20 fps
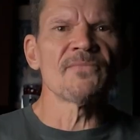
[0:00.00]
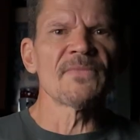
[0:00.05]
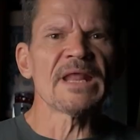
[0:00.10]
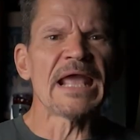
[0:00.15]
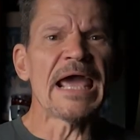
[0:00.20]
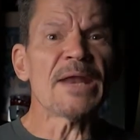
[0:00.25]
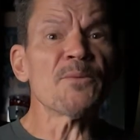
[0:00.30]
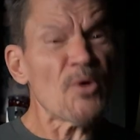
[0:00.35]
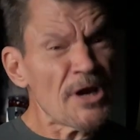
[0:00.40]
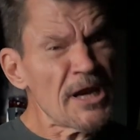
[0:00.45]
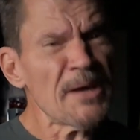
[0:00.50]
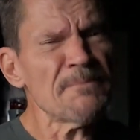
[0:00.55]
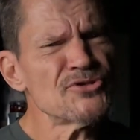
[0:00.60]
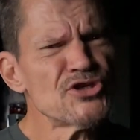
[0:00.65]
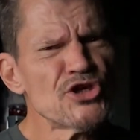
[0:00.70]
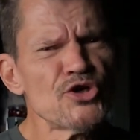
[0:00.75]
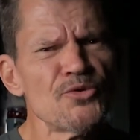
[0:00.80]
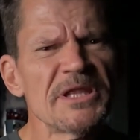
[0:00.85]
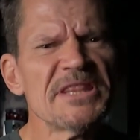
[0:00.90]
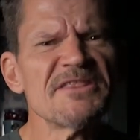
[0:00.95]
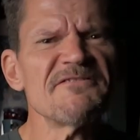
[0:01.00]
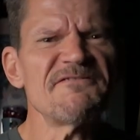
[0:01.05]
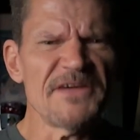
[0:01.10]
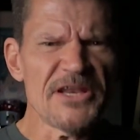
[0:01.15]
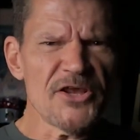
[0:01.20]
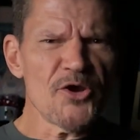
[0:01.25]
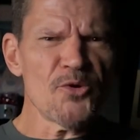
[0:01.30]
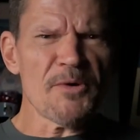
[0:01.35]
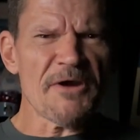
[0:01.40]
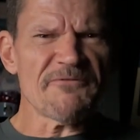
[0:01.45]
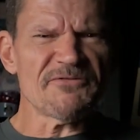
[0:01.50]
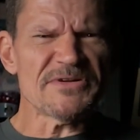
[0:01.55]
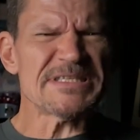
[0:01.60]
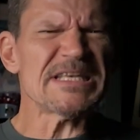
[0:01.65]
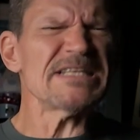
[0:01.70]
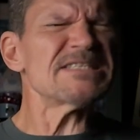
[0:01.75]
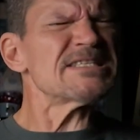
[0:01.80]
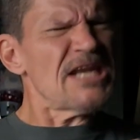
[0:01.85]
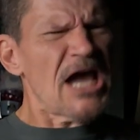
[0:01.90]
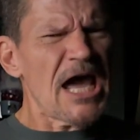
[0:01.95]
And when I'm doing the video reference,
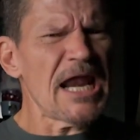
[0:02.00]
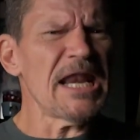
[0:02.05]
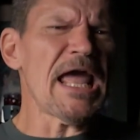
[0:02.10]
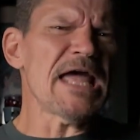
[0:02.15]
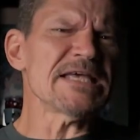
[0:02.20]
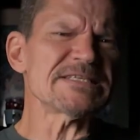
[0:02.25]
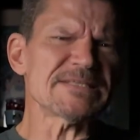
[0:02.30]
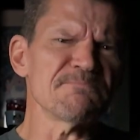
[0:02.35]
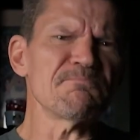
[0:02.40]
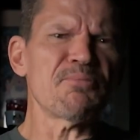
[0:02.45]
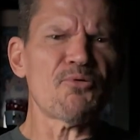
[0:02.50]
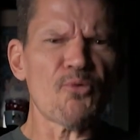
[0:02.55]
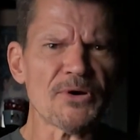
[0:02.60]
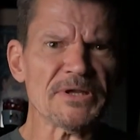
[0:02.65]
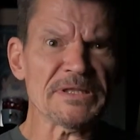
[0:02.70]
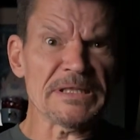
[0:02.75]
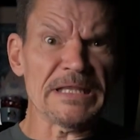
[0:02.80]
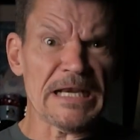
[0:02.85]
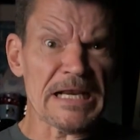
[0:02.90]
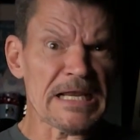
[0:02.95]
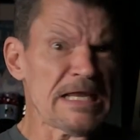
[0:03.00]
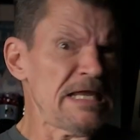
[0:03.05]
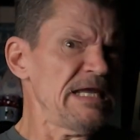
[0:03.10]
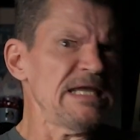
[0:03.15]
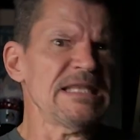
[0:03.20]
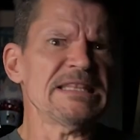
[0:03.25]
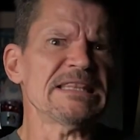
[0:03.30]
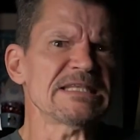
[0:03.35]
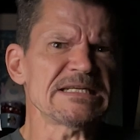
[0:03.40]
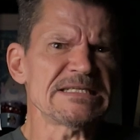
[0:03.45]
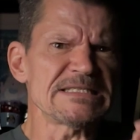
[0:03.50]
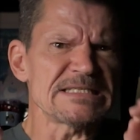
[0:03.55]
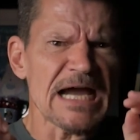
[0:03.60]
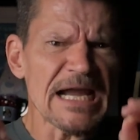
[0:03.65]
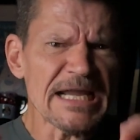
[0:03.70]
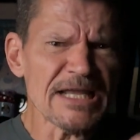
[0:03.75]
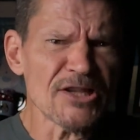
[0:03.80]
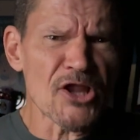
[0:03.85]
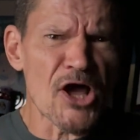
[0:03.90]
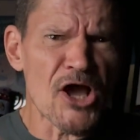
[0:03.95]
it's not as important that I hit the
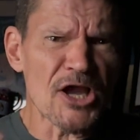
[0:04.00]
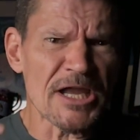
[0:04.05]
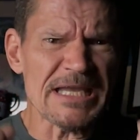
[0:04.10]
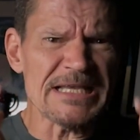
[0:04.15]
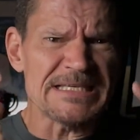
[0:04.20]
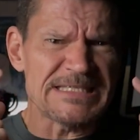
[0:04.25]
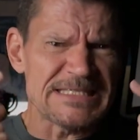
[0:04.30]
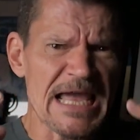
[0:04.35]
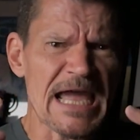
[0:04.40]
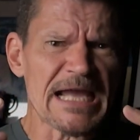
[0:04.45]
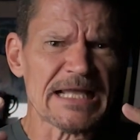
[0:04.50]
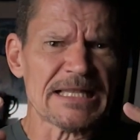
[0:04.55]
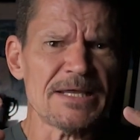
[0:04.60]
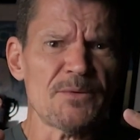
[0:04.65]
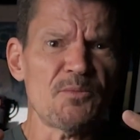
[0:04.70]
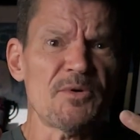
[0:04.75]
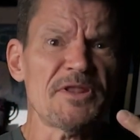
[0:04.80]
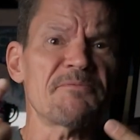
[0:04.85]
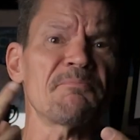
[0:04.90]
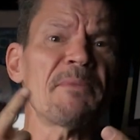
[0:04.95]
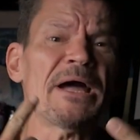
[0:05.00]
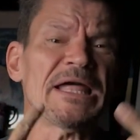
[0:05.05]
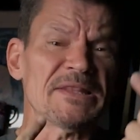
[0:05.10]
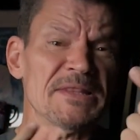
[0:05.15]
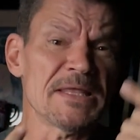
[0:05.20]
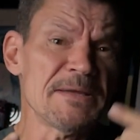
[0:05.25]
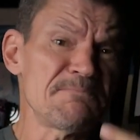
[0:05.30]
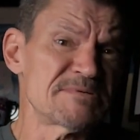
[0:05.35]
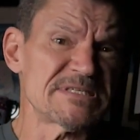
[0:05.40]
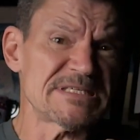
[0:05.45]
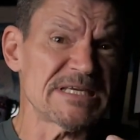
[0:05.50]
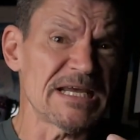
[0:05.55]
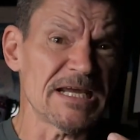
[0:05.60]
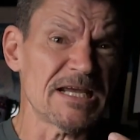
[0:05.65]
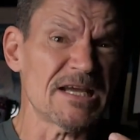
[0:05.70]
dialogue exactly with my lip sync,